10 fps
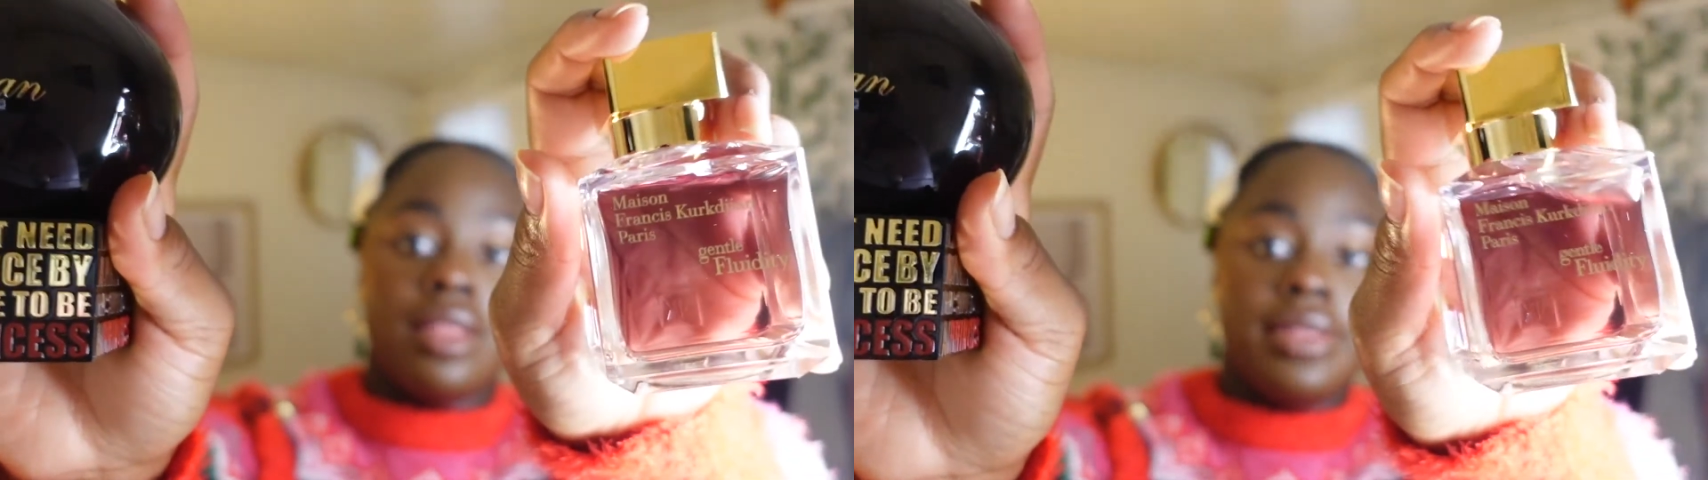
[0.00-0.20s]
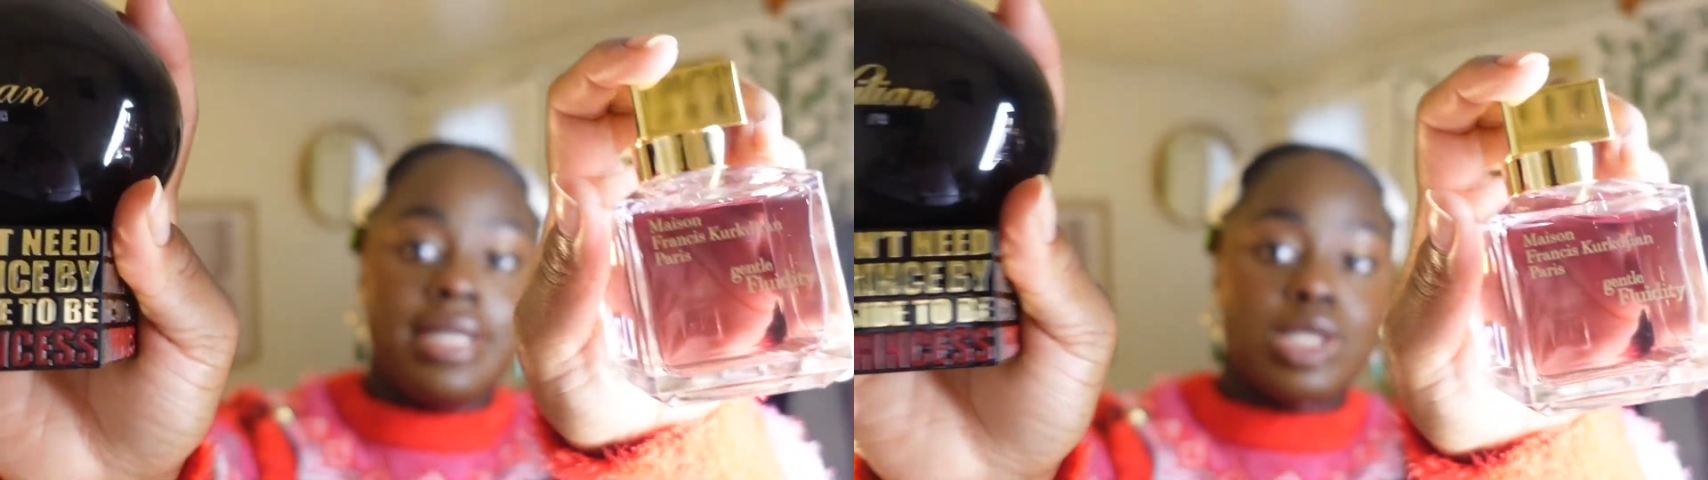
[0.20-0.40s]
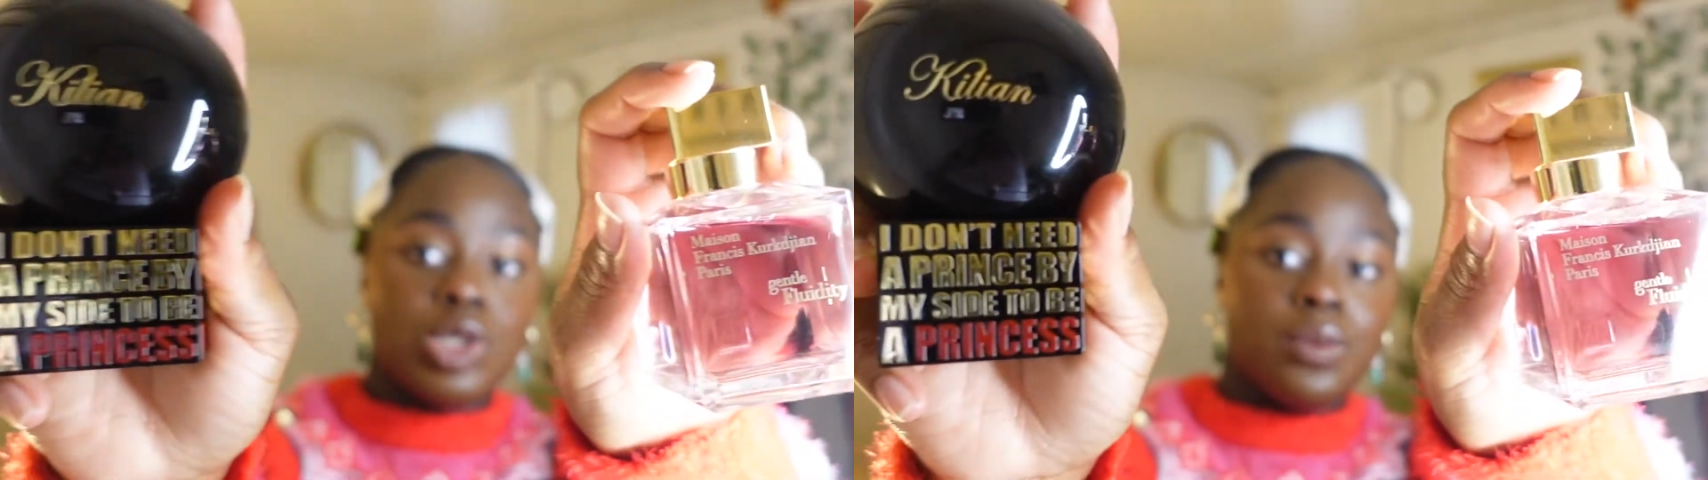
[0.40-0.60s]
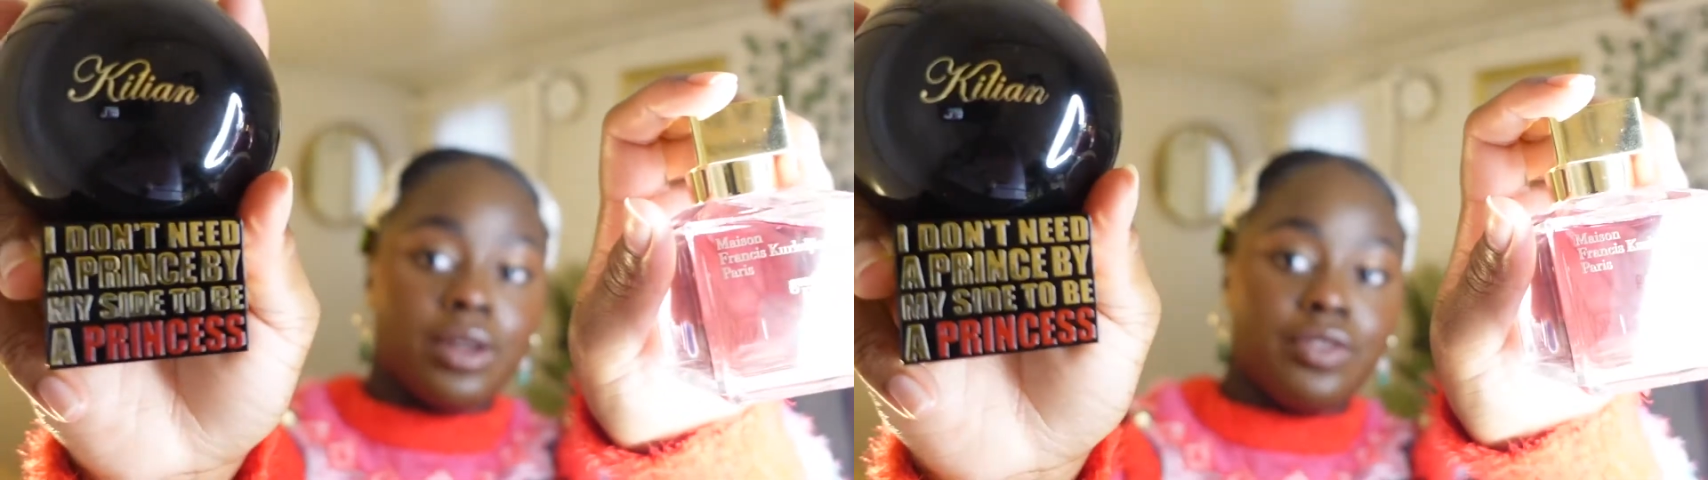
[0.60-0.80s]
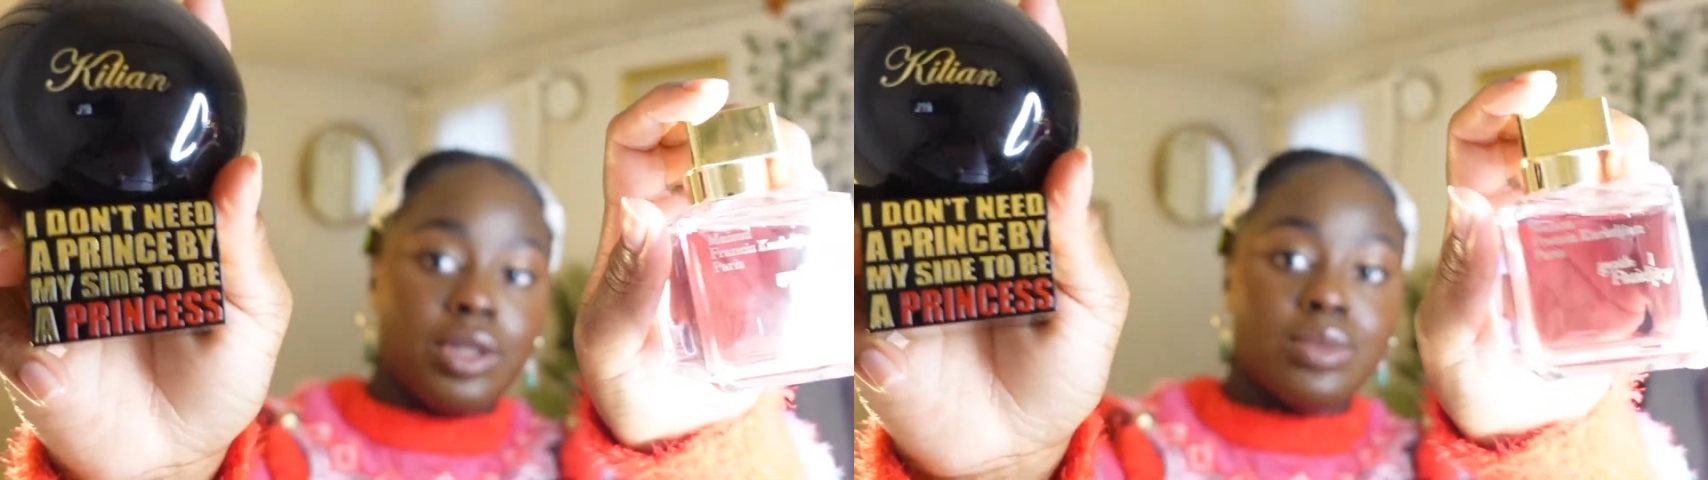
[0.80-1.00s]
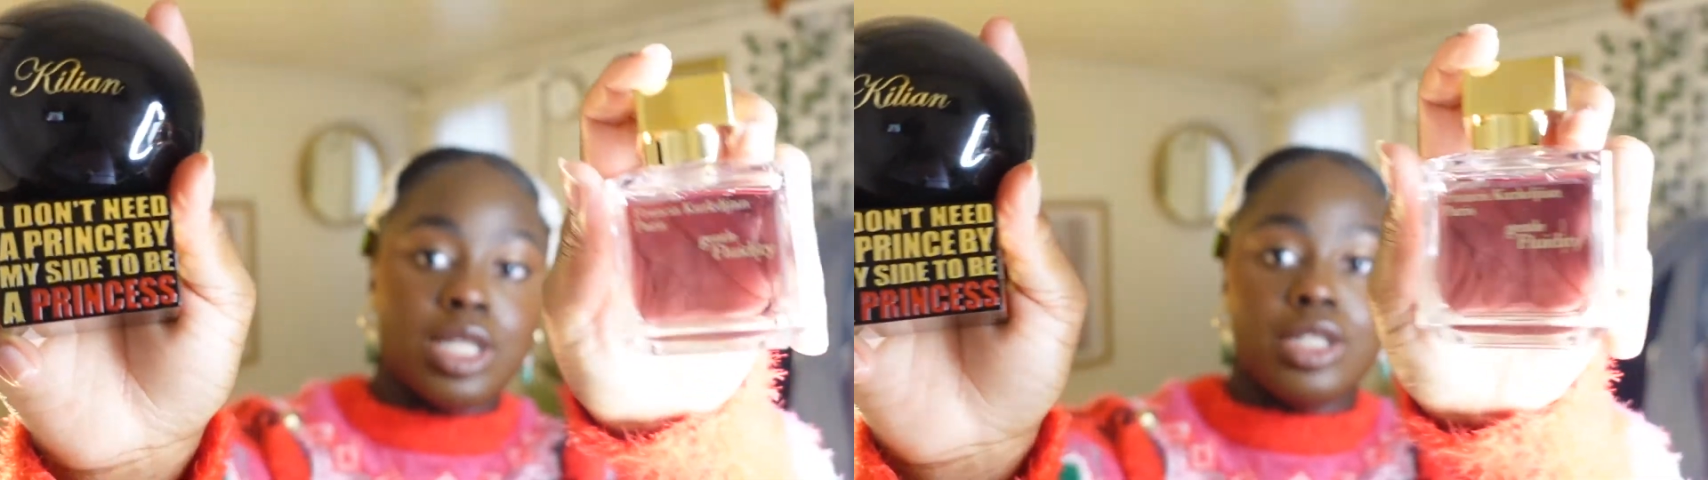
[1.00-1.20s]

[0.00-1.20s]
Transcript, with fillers: these two perfumes to